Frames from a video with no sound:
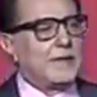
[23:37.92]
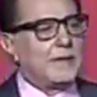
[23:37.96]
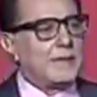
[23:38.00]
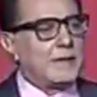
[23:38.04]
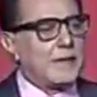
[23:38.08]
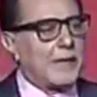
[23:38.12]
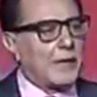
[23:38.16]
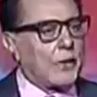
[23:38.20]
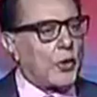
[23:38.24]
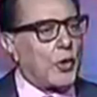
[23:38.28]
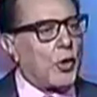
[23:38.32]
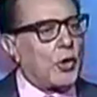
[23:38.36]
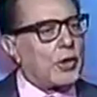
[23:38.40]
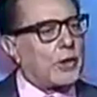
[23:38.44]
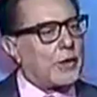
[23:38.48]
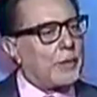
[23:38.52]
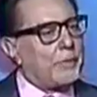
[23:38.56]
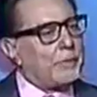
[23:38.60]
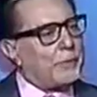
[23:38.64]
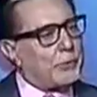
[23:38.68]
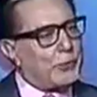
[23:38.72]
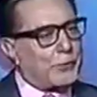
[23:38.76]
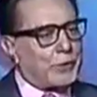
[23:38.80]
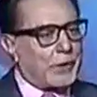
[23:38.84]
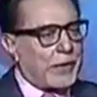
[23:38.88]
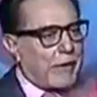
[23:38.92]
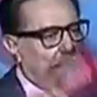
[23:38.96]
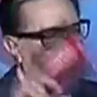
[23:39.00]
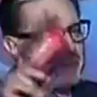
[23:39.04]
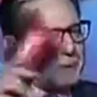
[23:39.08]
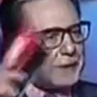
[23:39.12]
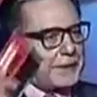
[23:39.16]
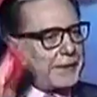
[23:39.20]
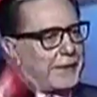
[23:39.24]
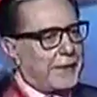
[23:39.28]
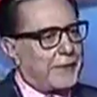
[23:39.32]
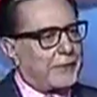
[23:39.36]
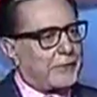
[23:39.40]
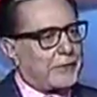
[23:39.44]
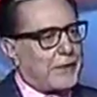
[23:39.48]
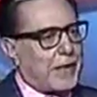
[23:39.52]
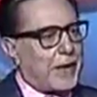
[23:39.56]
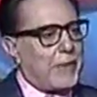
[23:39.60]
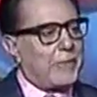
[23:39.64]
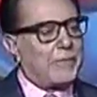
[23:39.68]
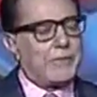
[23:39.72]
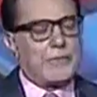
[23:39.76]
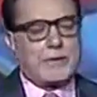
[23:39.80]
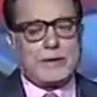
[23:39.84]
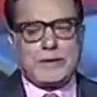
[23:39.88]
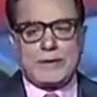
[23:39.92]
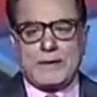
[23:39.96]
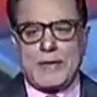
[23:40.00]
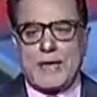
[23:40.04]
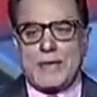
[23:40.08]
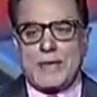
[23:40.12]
They are all computerized. They have come with